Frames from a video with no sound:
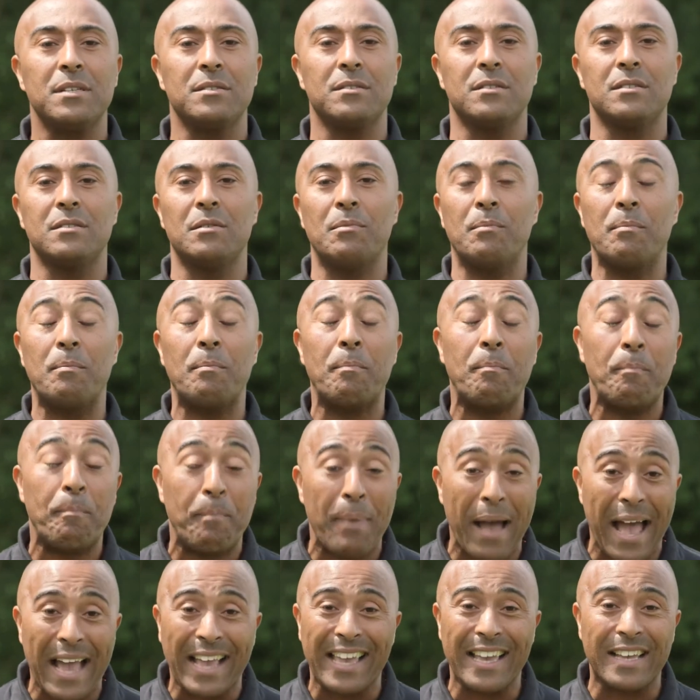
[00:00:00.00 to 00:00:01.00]
and some
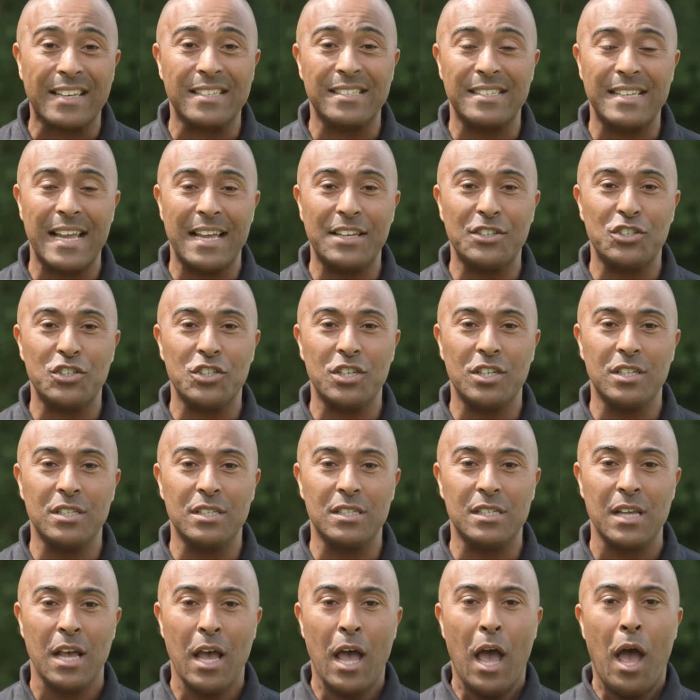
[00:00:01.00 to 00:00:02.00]
back
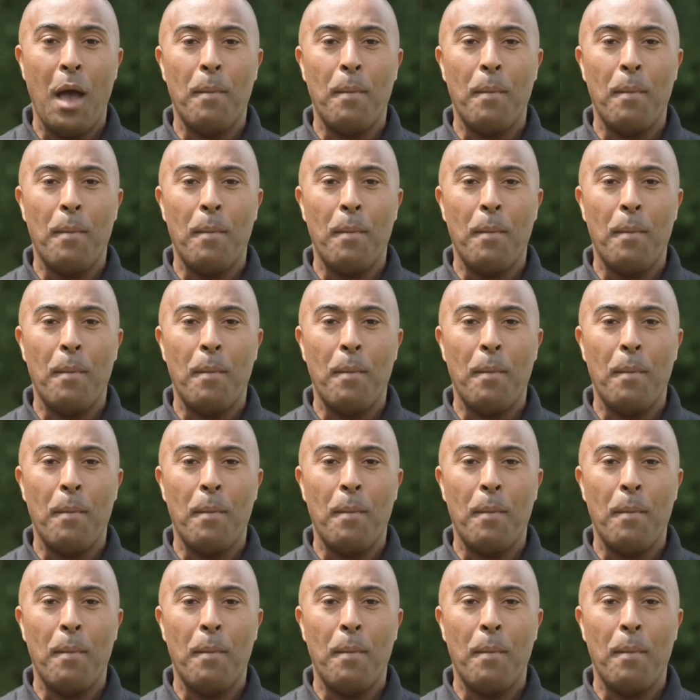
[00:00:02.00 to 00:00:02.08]
extensions,